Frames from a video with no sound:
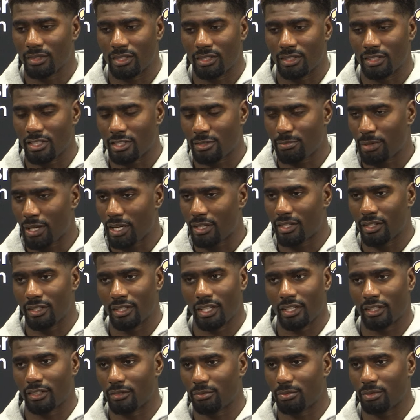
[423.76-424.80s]
despite the
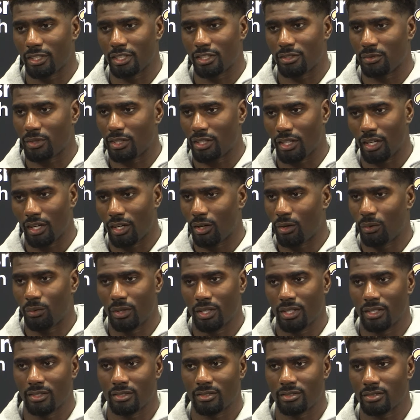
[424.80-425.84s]
negative plays, we could
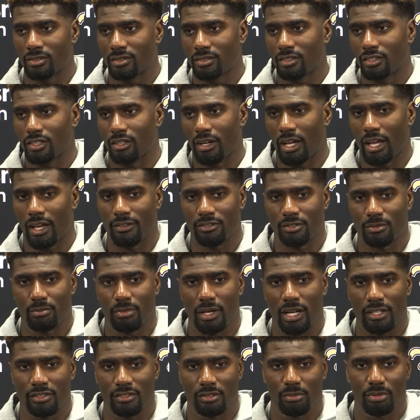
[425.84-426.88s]
always, you know, have some
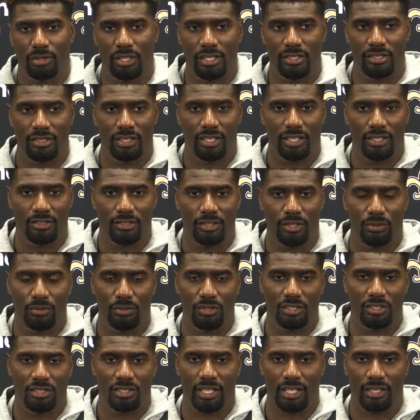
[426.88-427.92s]
positive plays in us. So we
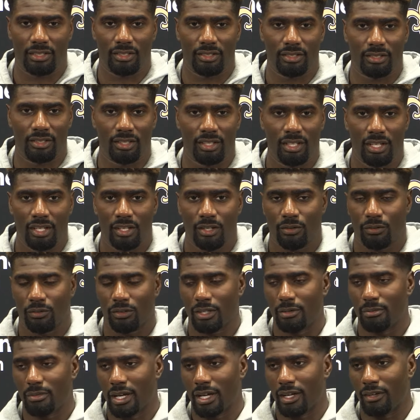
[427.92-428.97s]
just have to
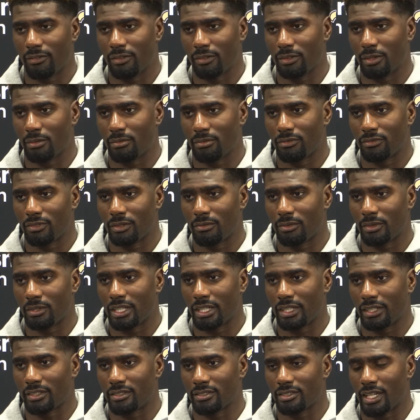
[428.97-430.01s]
rebound from the
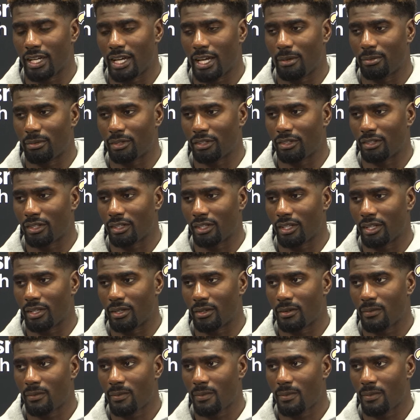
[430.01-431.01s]
negatives that happened in our game.